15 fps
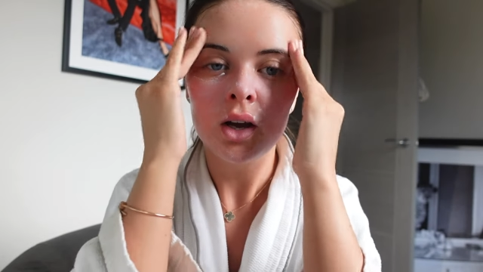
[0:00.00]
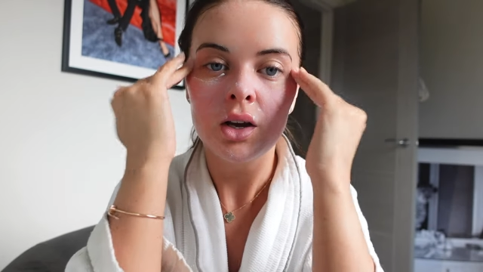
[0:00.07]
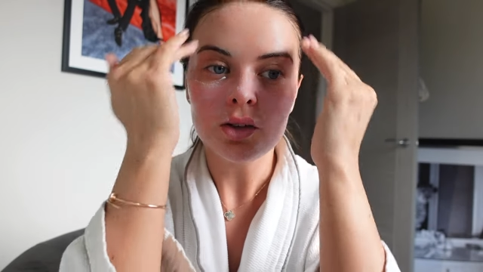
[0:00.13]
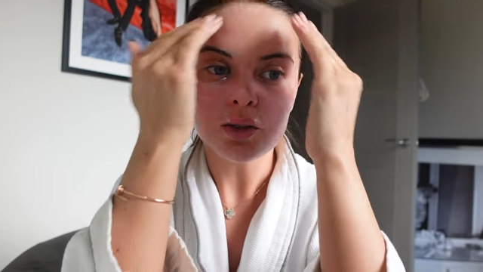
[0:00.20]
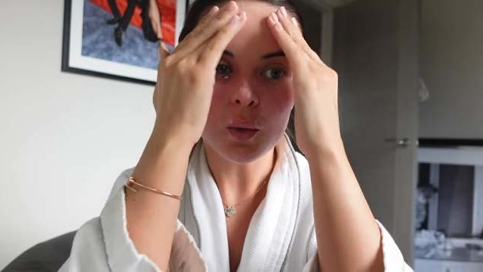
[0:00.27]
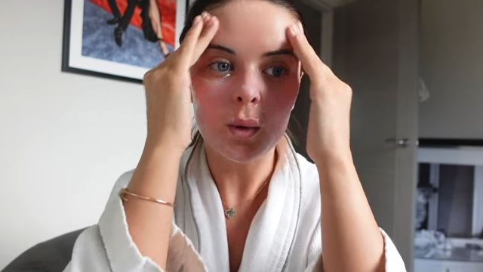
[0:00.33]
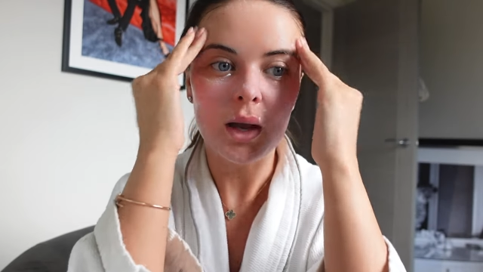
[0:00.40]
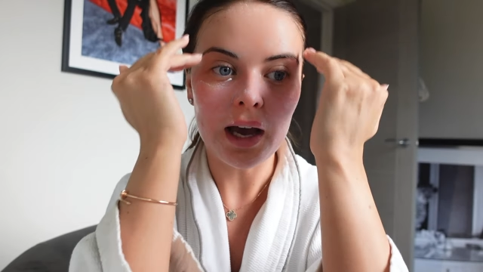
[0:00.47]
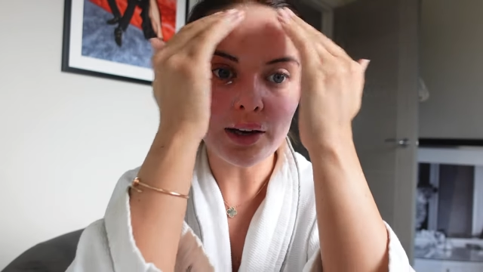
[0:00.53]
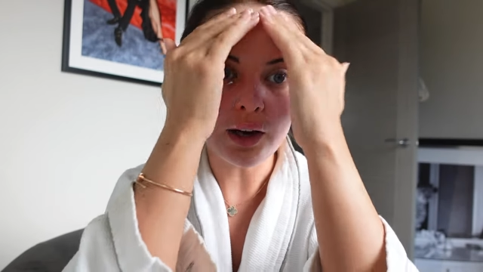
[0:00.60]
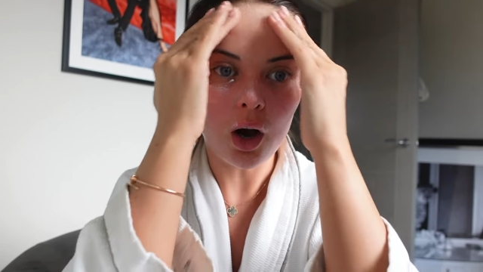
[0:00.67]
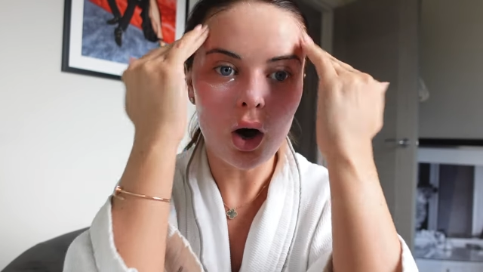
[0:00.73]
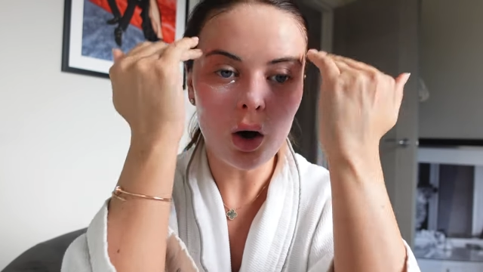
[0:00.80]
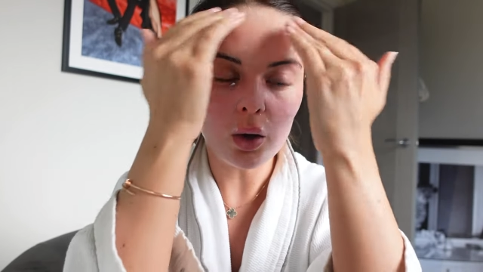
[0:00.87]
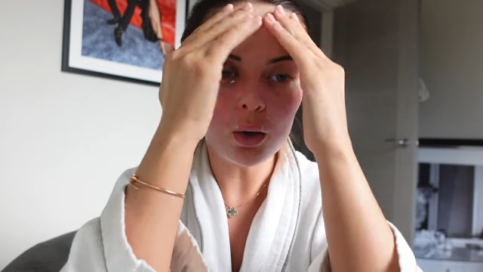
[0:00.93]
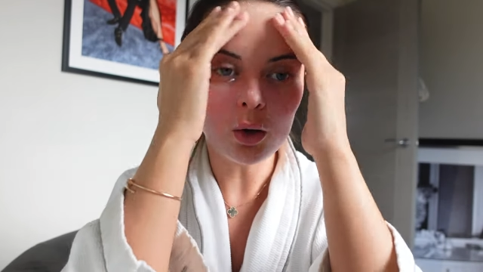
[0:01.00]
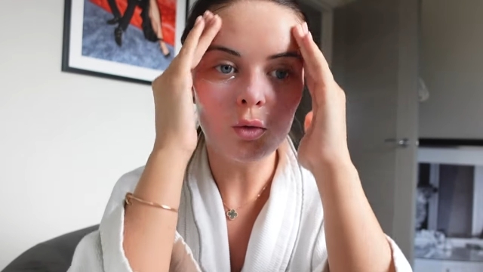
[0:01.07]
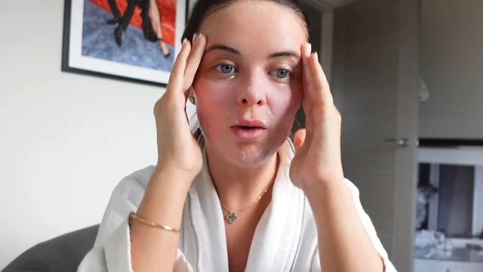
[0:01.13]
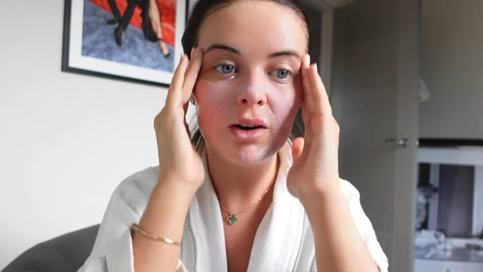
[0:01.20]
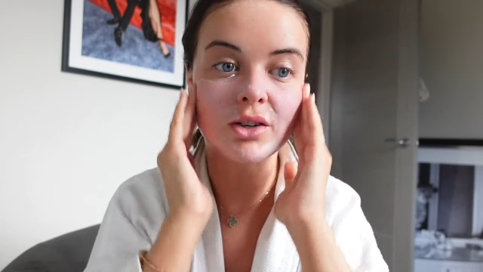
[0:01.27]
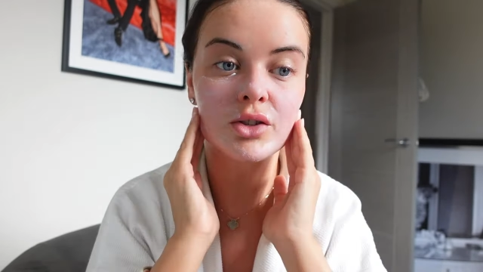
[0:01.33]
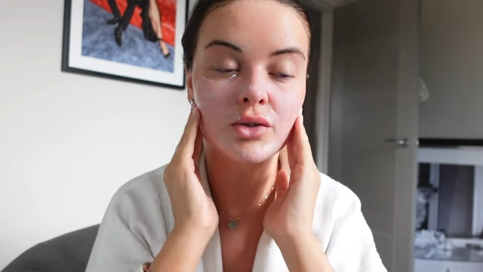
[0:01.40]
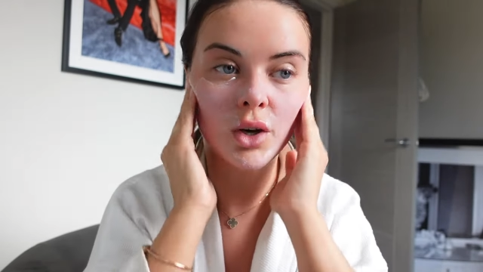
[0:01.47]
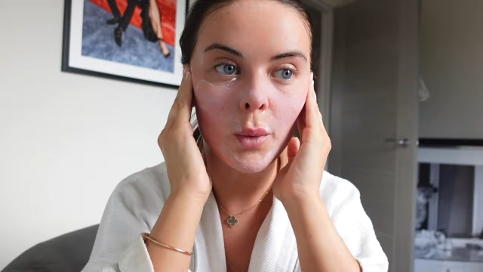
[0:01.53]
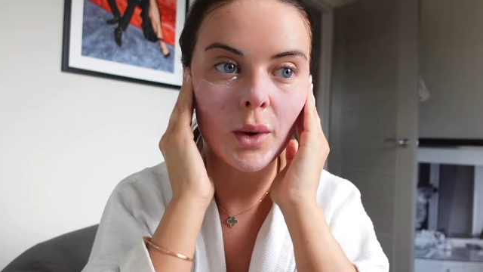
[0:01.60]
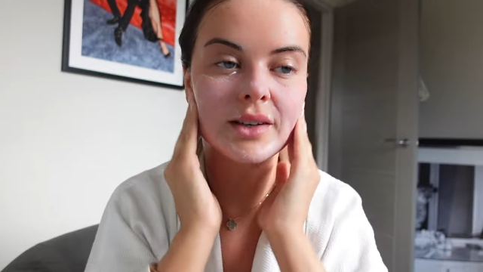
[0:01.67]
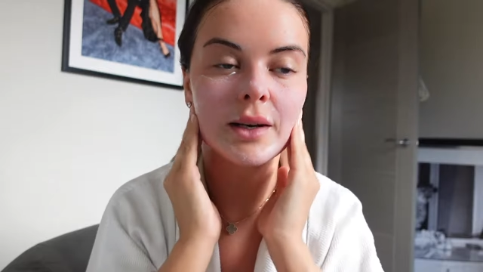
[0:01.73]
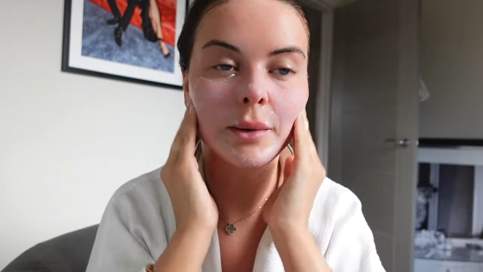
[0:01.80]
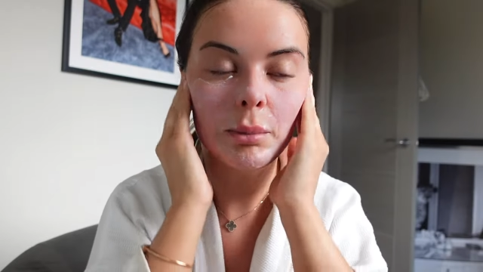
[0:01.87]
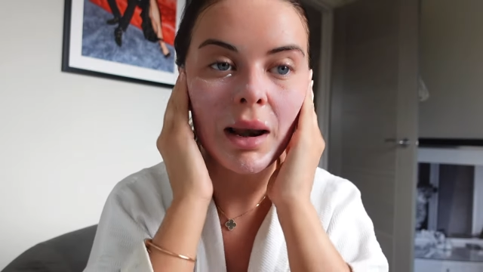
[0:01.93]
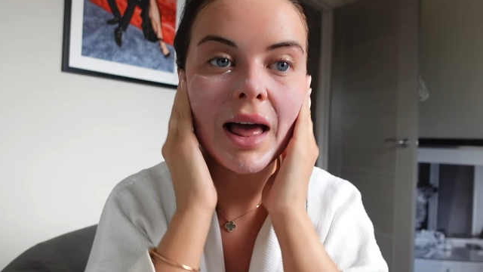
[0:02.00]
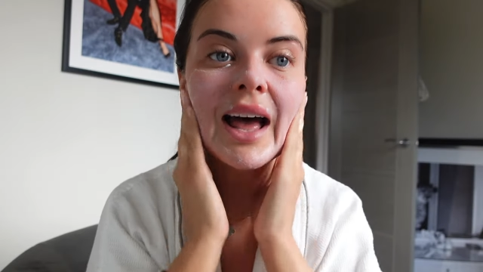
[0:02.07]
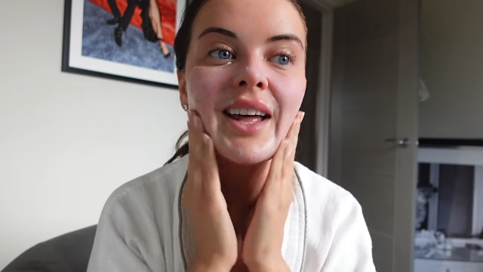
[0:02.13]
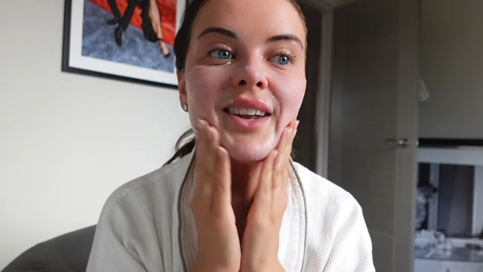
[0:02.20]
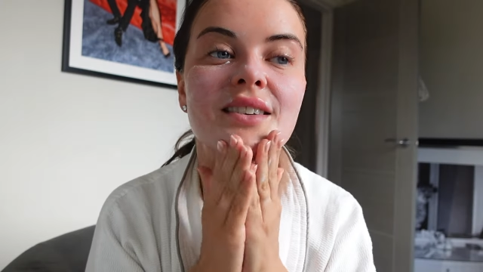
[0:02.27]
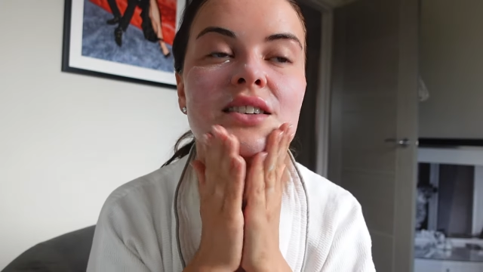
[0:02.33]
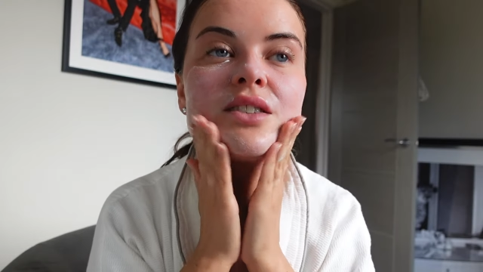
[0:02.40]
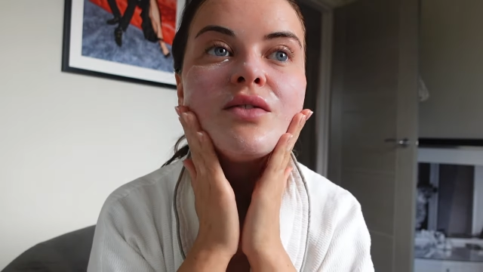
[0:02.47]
So we had a whole registry wedding planned